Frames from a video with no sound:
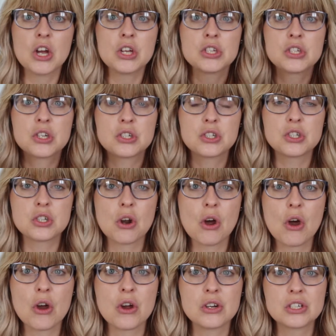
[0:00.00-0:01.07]
So
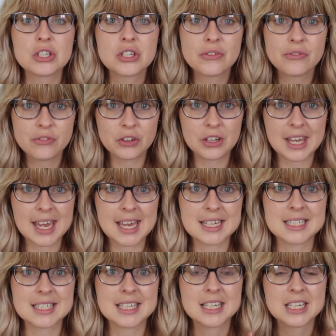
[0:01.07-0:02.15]
don't
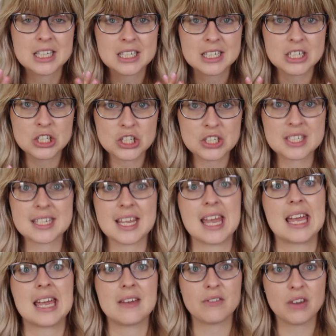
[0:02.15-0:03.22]
forget to
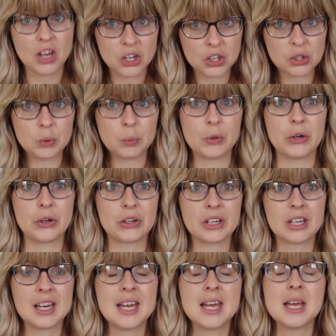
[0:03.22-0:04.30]
save your work,